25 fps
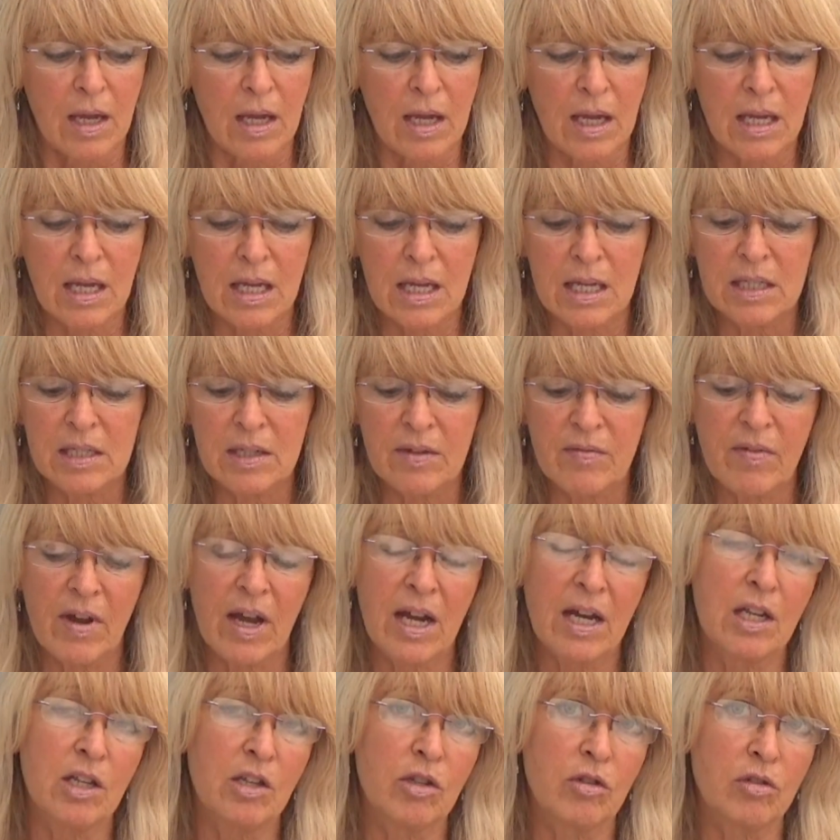he's
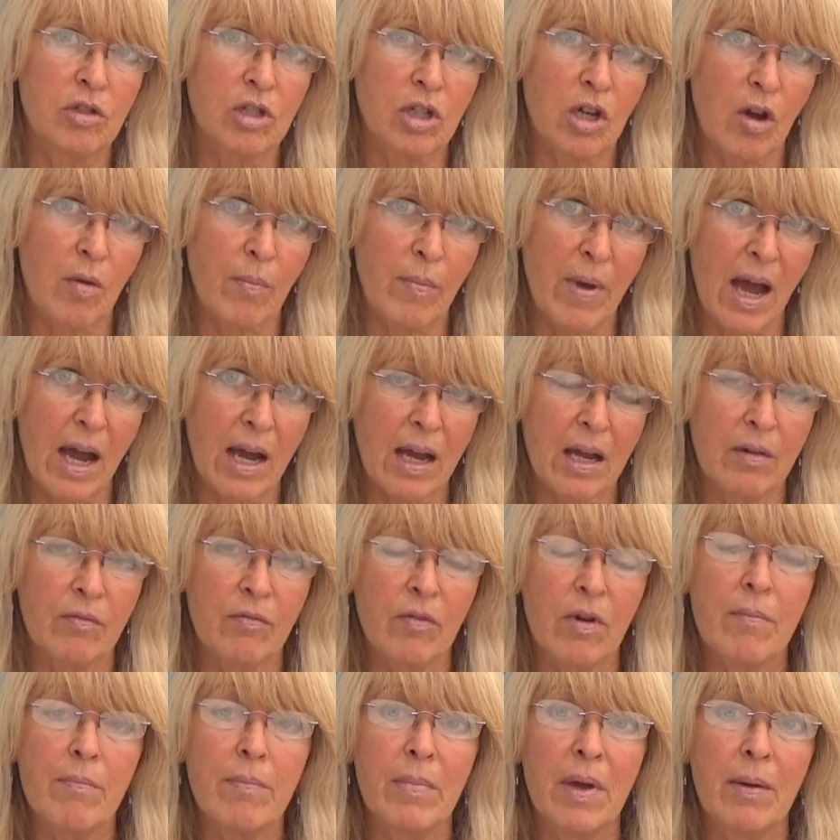inviting you to go back
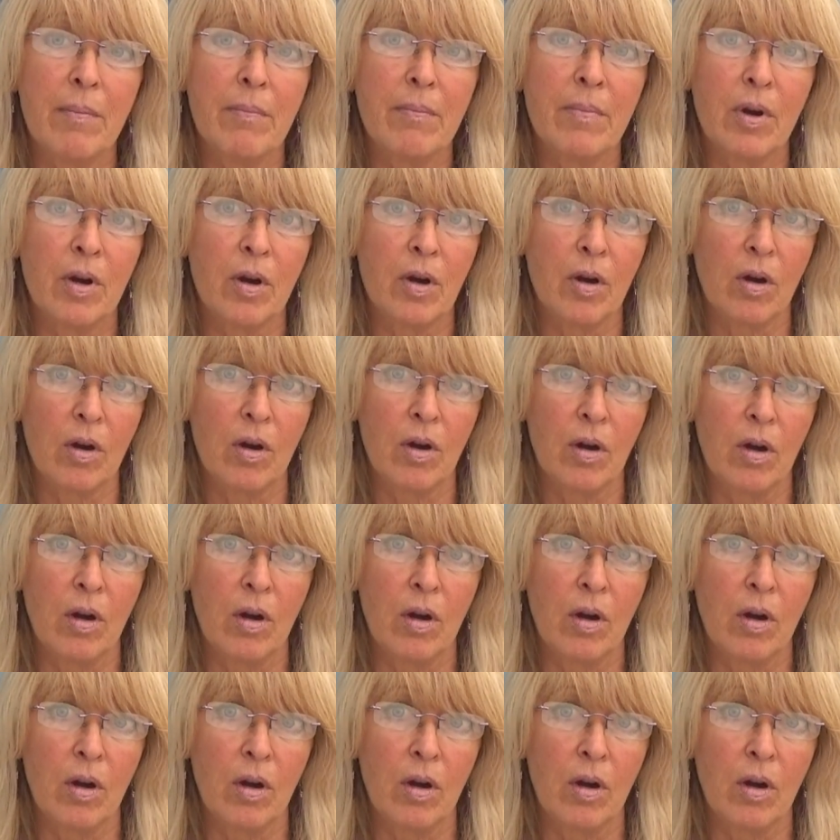and remember